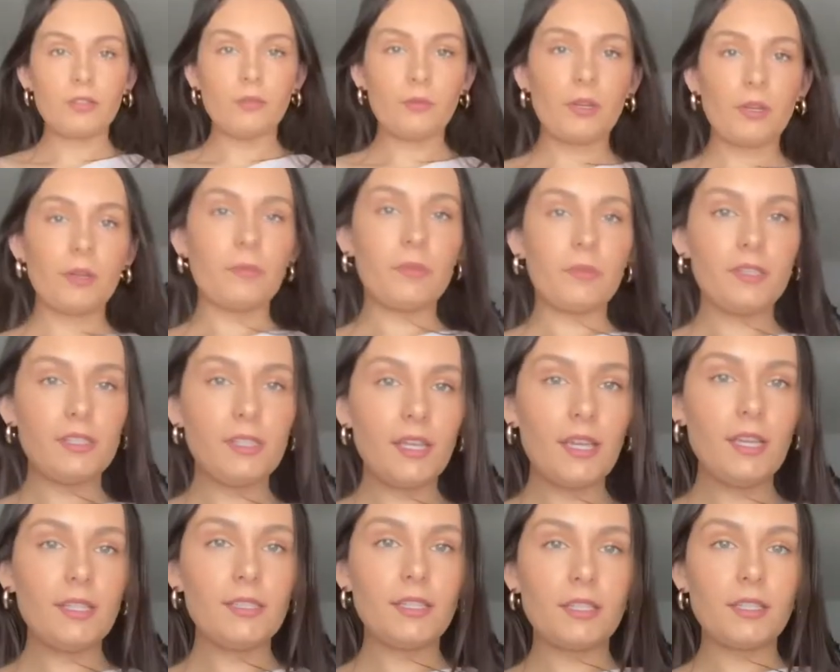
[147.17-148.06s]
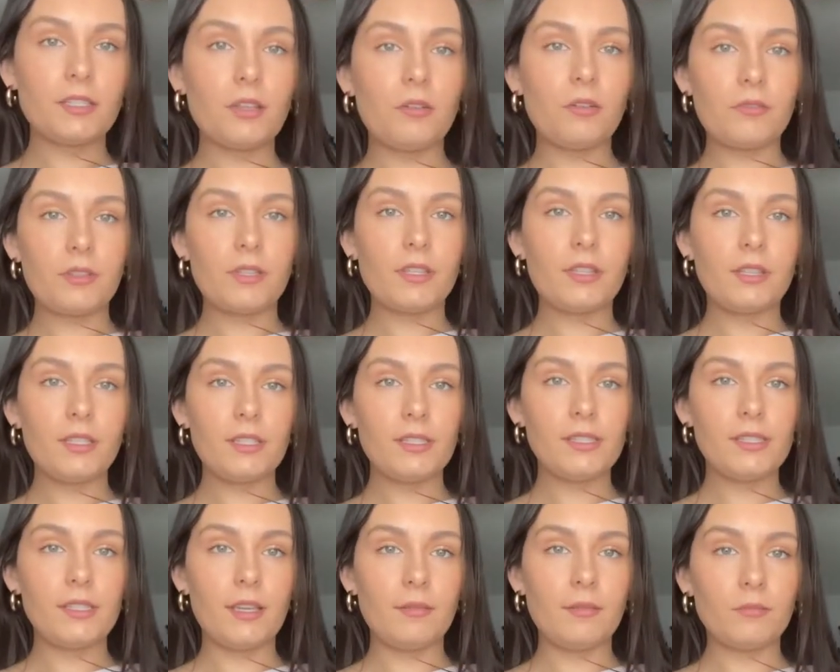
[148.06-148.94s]
what I will say is I don't think the
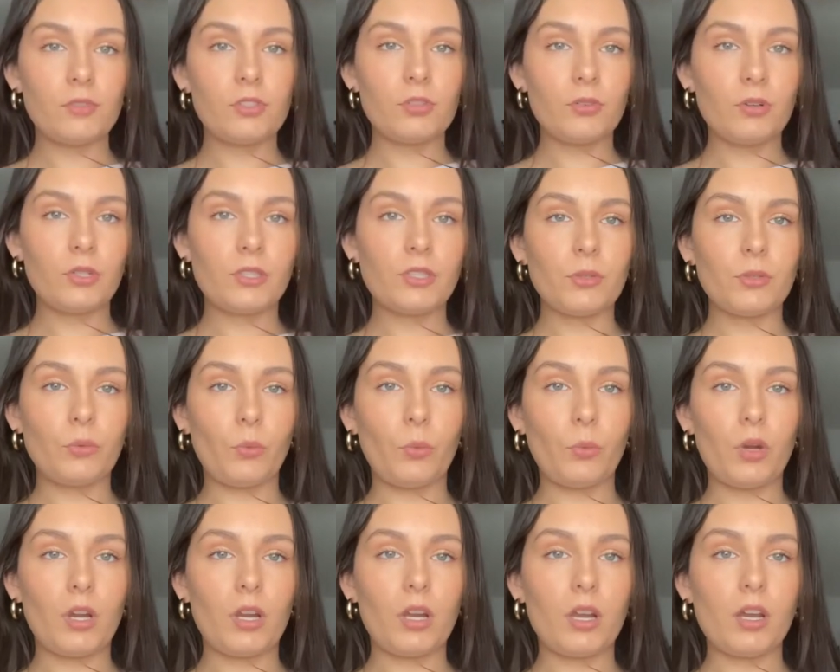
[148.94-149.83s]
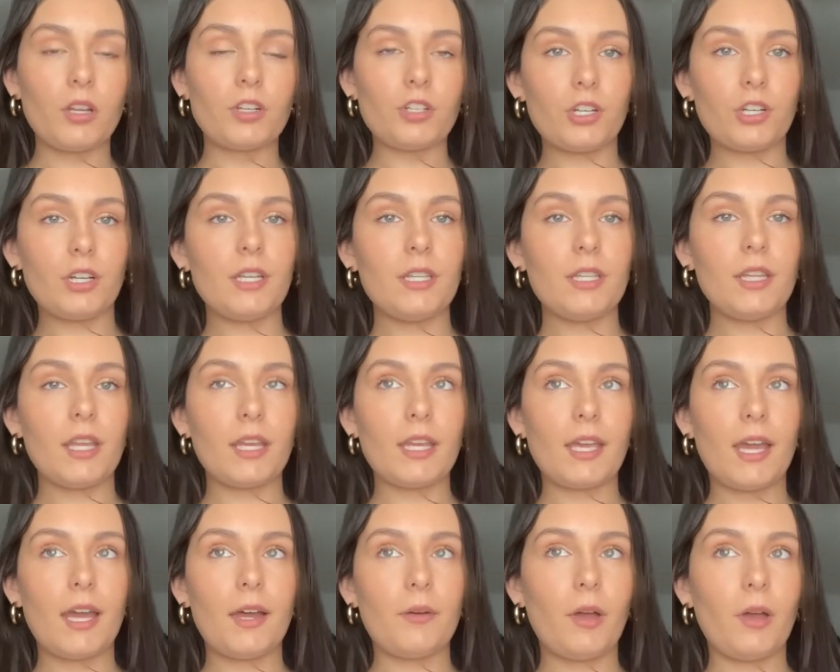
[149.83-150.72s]
Skims shorts work under it like
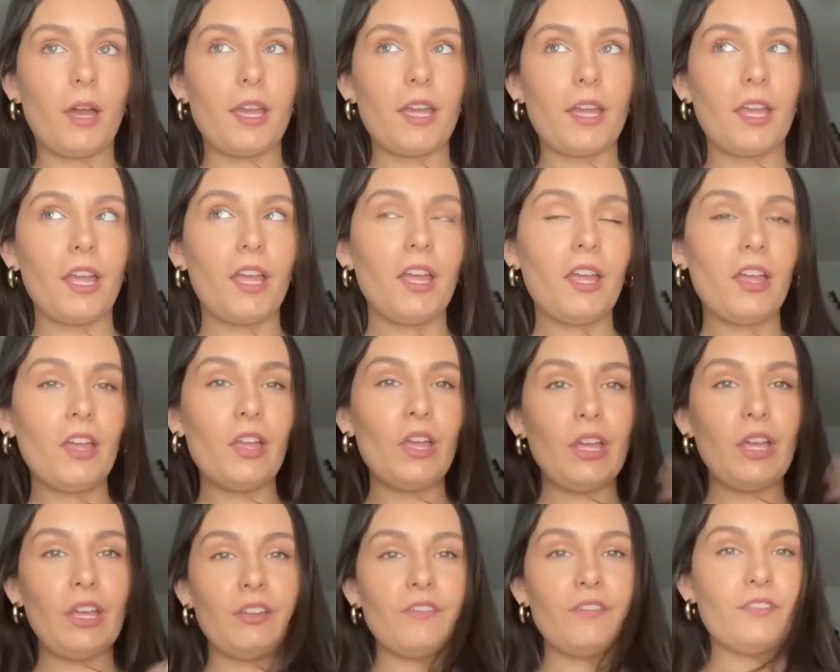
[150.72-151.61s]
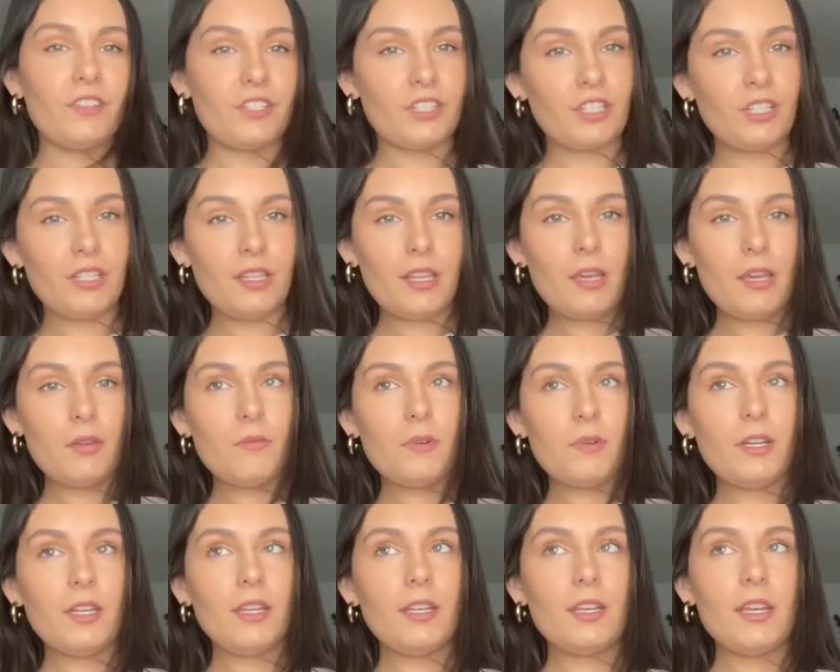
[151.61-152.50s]
how I envisioned they
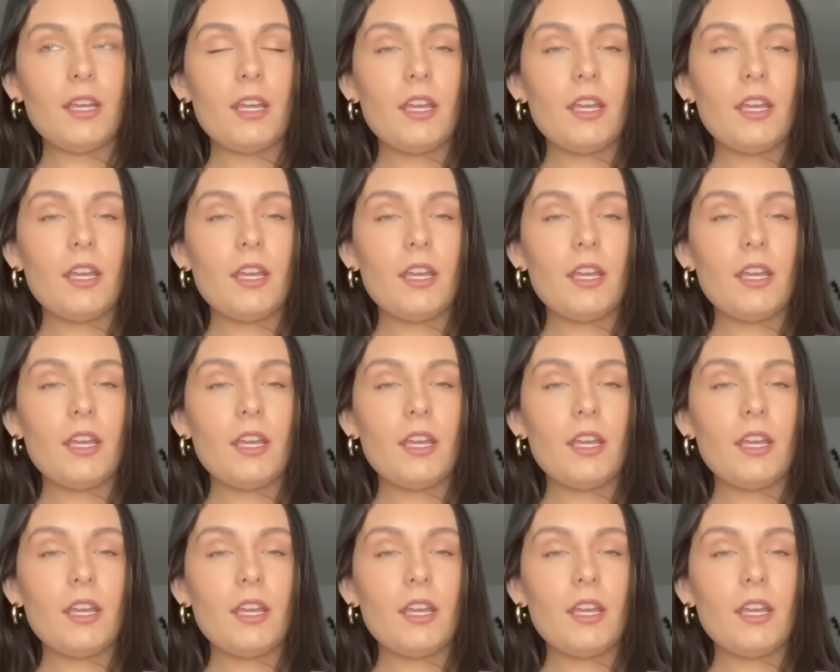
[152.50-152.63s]
would.